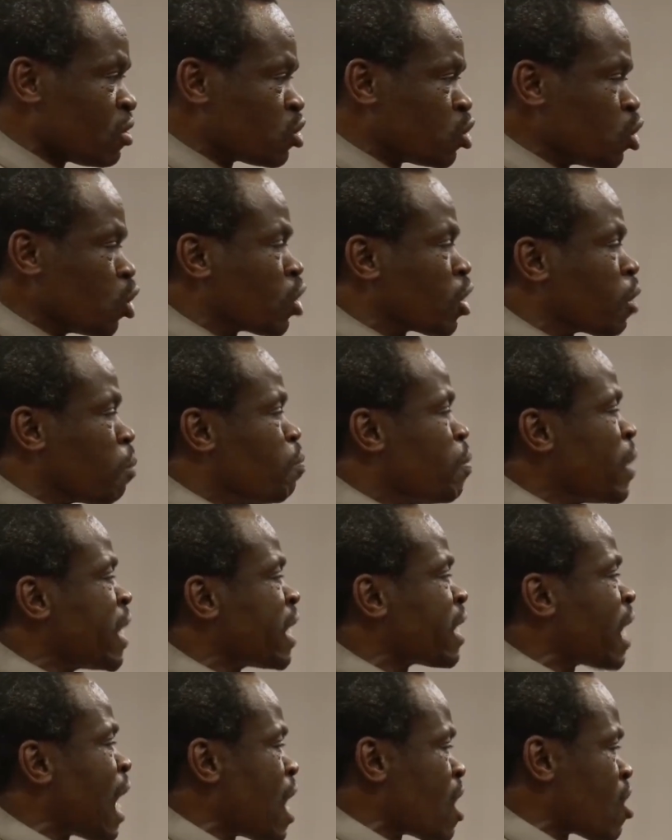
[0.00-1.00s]
took
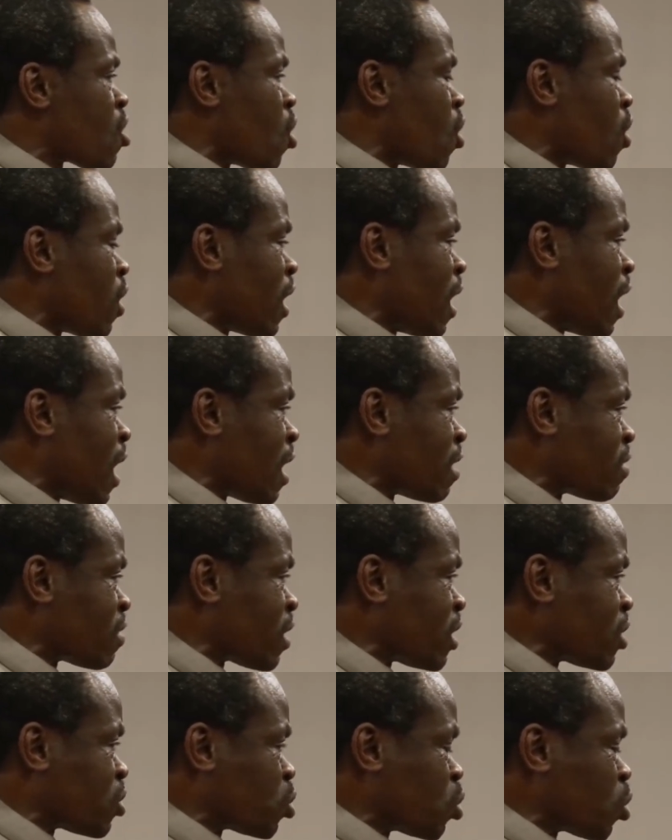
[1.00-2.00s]
big Angola, and
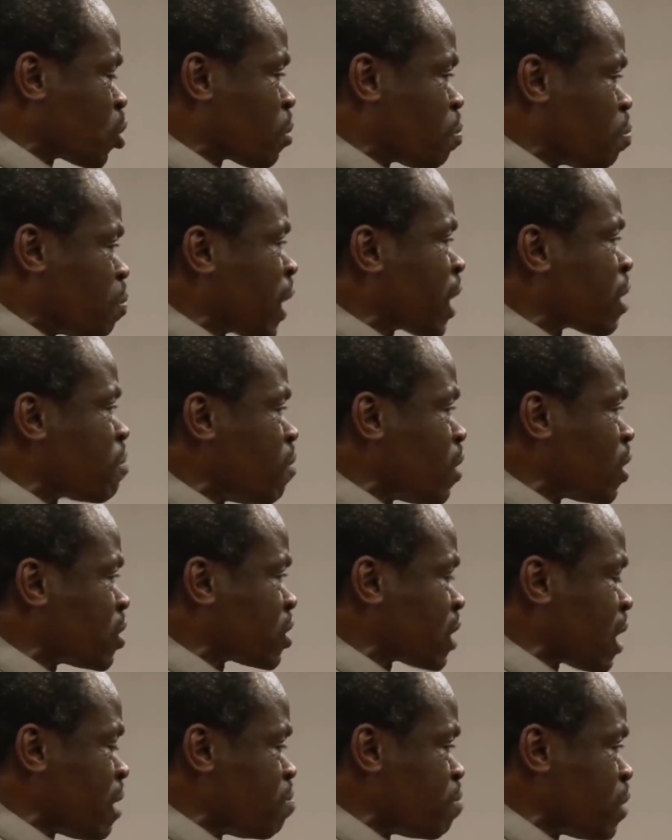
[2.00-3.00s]
they took big
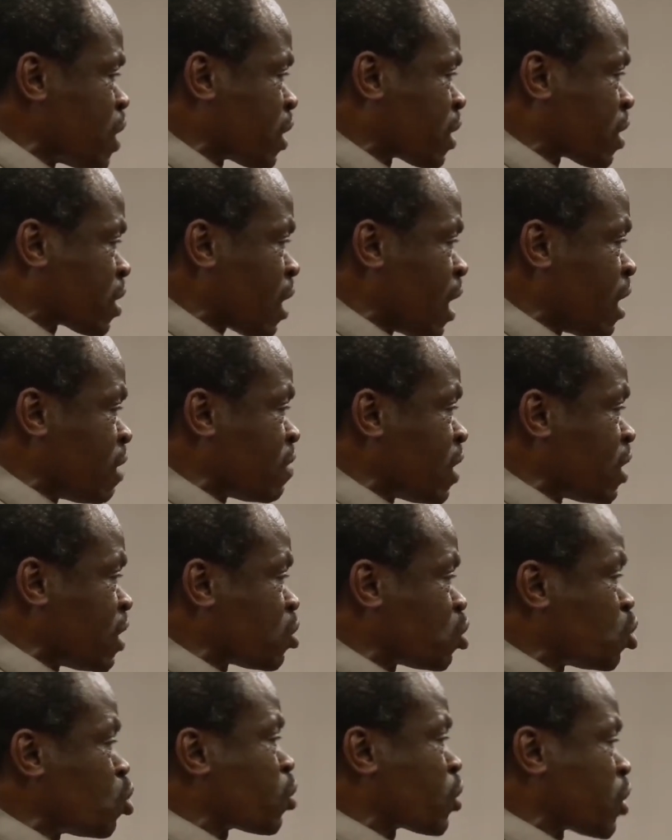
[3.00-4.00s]
Mozambique, and
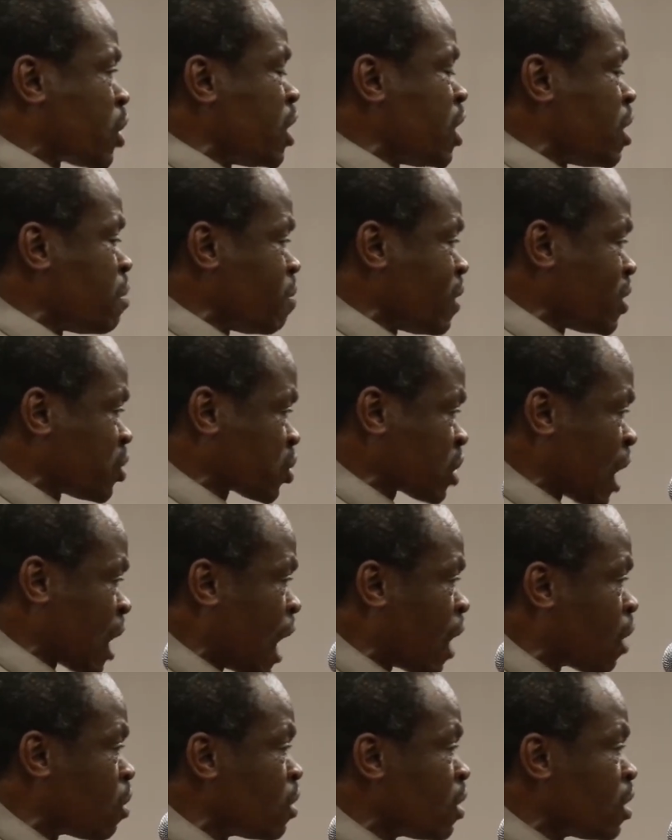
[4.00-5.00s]
they took
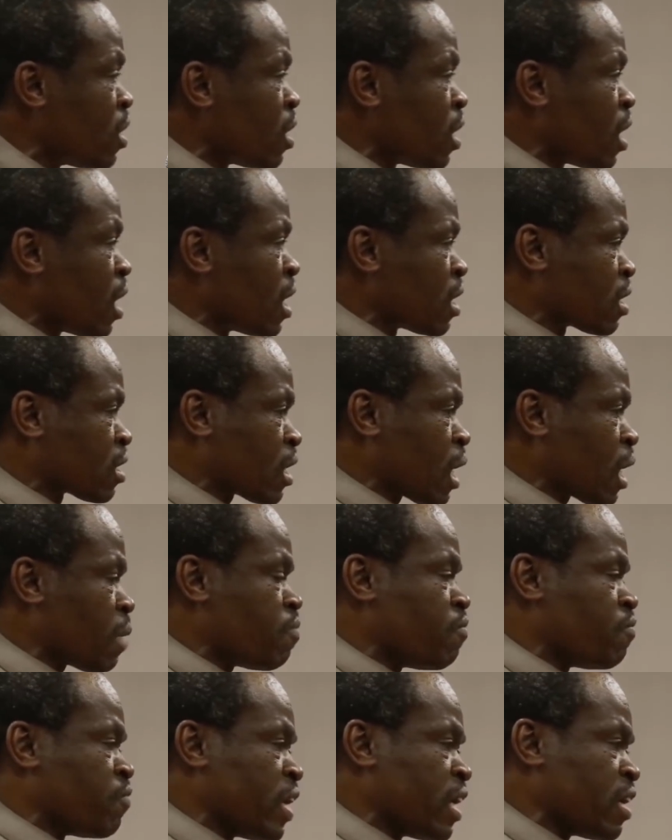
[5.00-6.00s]
Guinea-Bissau and
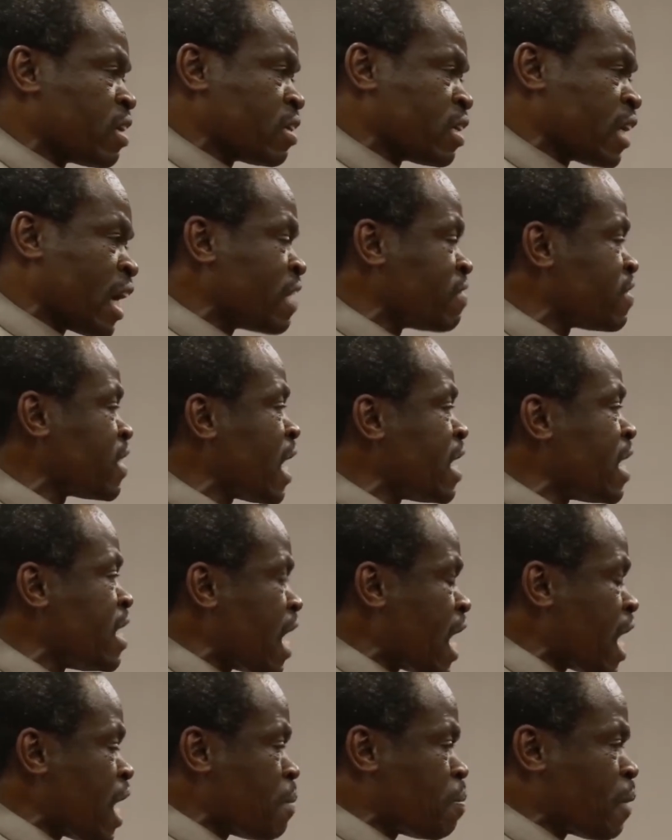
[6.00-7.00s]
Cape Verde, and their
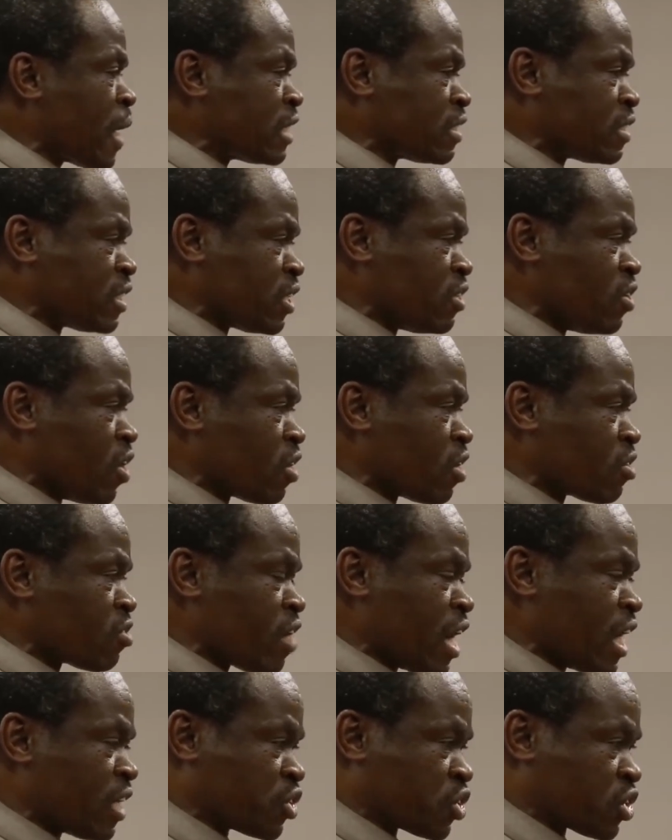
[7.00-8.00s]
neighbors did not
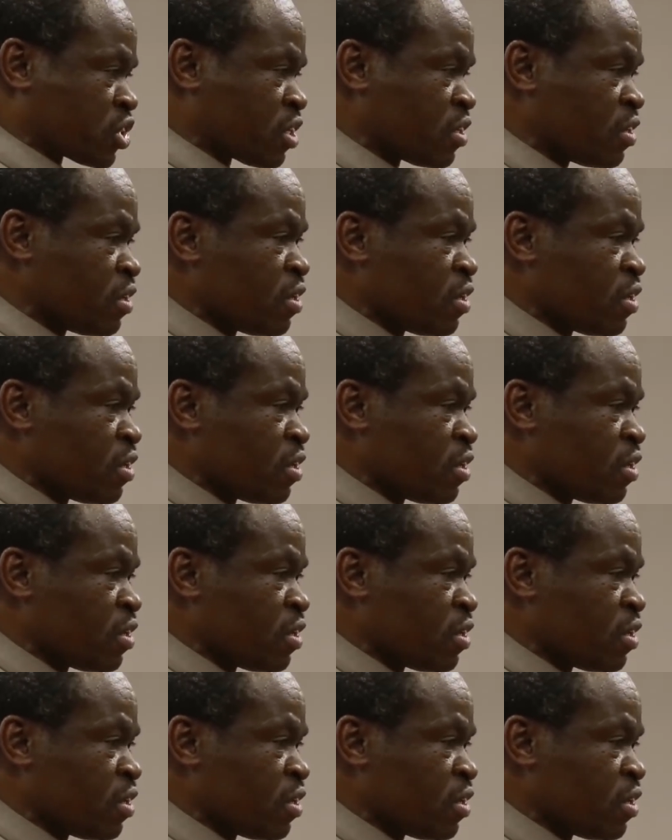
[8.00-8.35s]
rest.